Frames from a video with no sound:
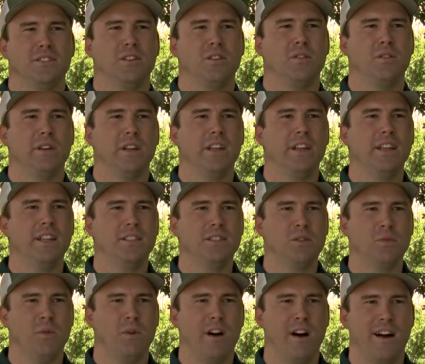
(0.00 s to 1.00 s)
so it is
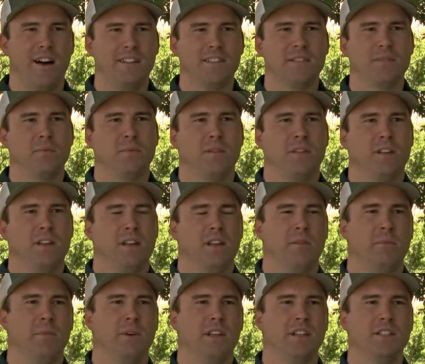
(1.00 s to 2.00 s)
a wasp,
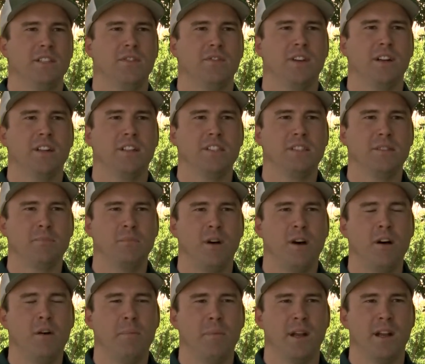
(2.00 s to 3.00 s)
but it's a very
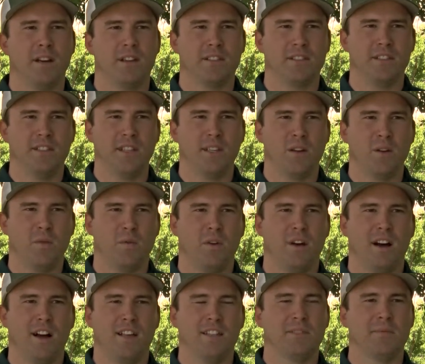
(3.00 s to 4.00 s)
small parasitic
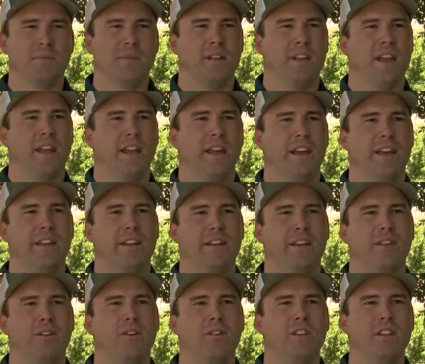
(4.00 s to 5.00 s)
wasp, and
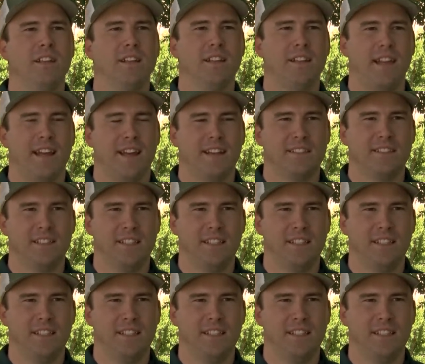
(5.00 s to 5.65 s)
it only attacks